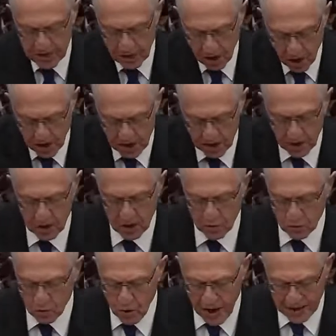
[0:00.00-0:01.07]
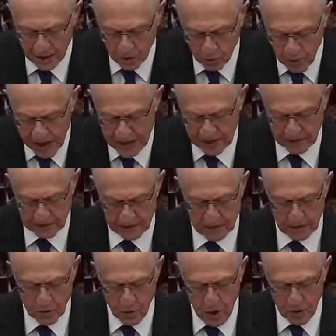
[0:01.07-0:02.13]
Carter, Ronald Reagan,
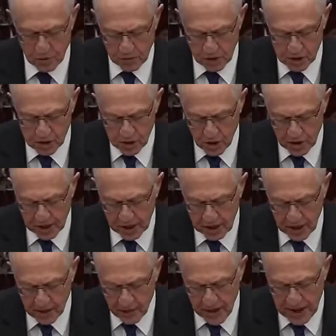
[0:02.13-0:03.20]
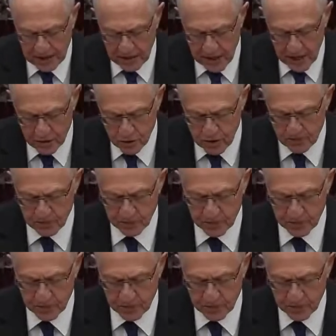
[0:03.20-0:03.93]
quote, concerning Iran-Contra,